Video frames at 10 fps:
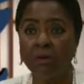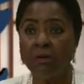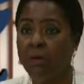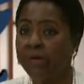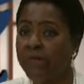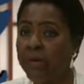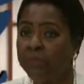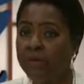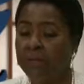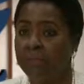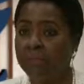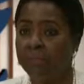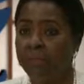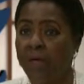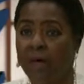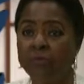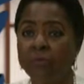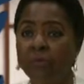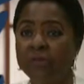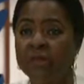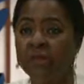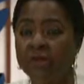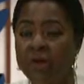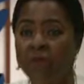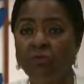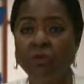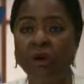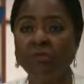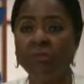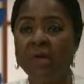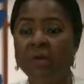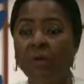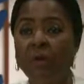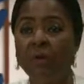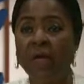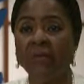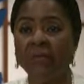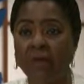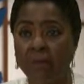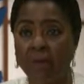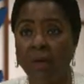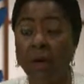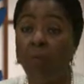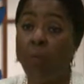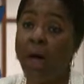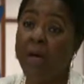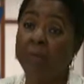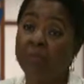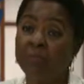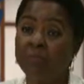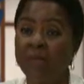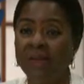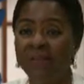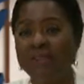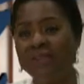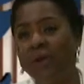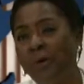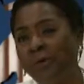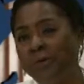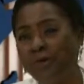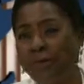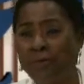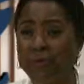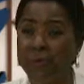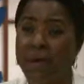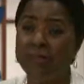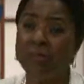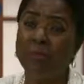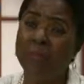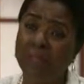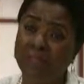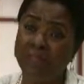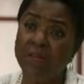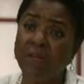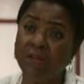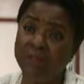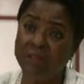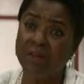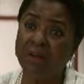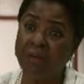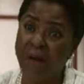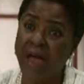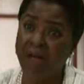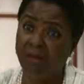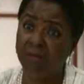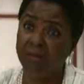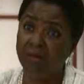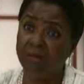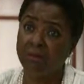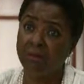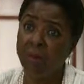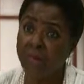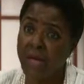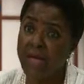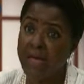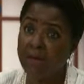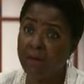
No exception. 100% return. You watch your money grow like zip. Why? Because money says, oh, you're so responsible and I think I'll stick around. Okay?